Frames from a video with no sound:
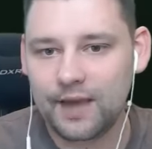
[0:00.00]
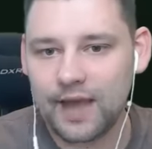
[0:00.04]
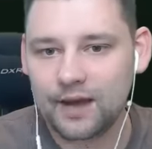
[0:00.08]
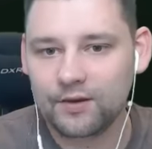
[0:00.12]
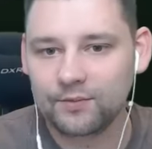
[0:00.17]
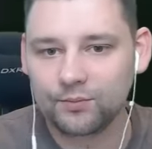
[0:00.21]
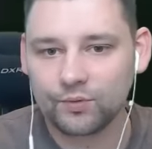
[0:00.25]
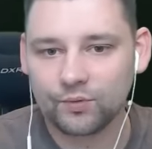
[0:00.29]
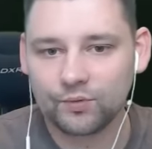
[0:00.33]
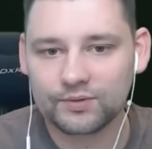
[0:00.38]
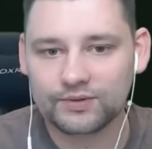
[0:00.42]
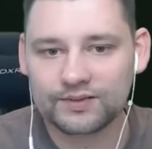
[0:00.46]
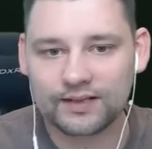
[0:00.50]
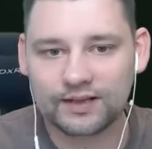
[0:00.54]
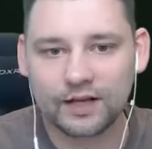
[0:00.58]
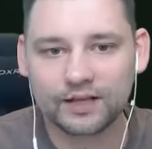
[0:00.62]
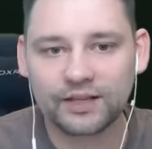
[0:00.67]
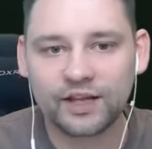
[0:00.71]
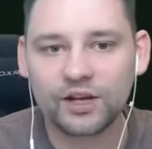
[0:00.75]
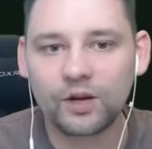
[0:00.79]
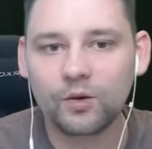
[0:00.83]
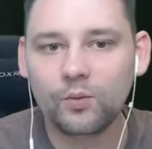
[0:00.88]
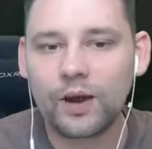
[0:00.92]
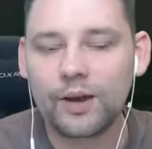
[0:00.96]
emeralds then. I
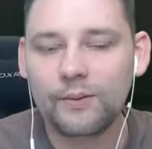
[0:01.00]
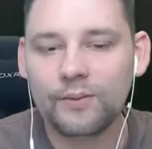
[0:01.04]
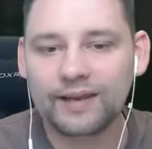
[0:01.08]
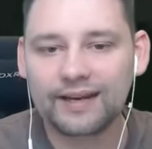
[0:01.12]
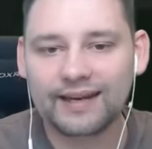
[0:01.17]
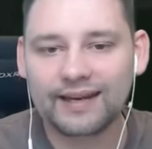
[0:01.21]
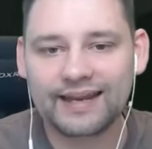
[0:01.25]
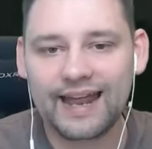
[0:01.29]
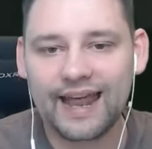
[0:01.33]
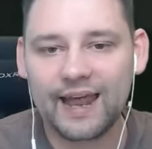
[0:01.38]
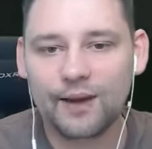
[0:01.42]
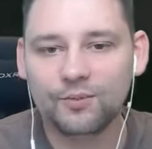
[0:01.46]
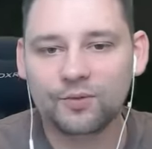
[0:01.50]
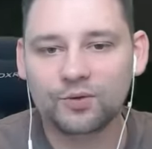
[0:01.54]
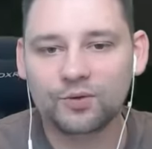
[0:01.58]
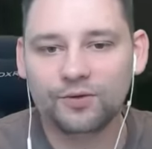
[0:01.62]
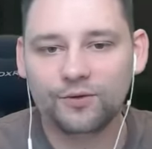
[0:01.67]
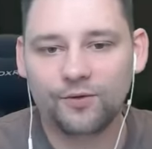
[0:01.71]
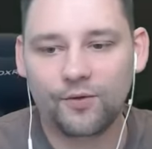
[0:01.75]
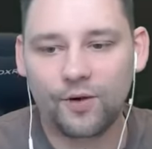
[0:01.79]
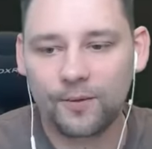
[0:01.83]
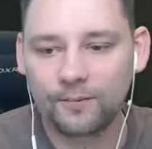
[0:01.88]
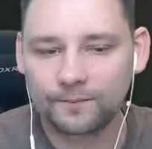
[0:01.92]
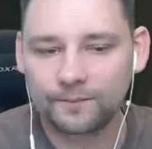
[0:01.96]
don't know where we're going to get
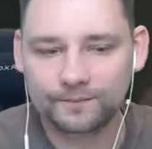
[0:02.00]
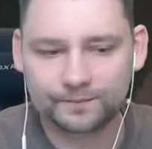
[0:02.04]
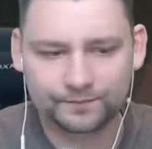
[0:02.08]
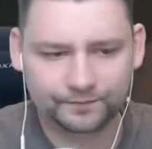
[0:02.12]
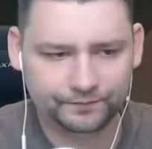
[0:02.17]
emeralds from.